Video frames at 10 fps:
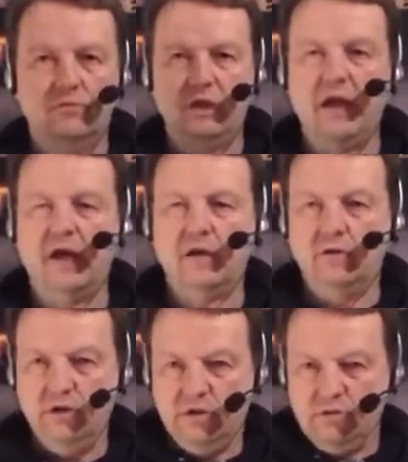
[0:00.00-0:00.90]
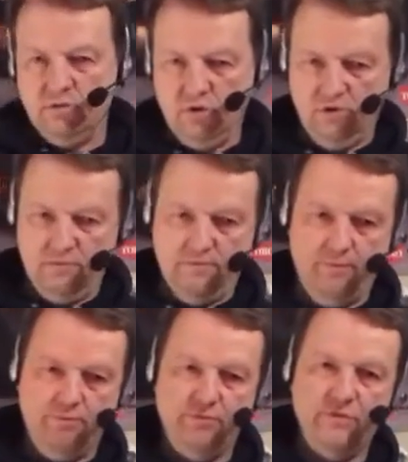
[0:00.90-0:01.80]
tackle this room,
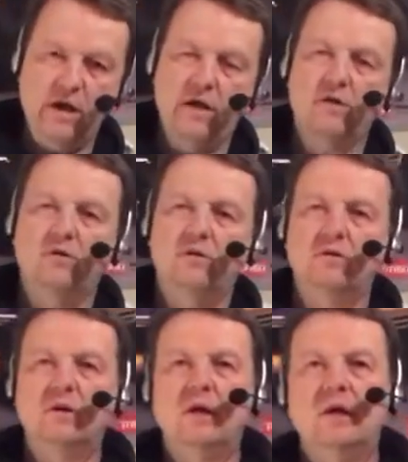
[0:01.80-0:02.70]
tackle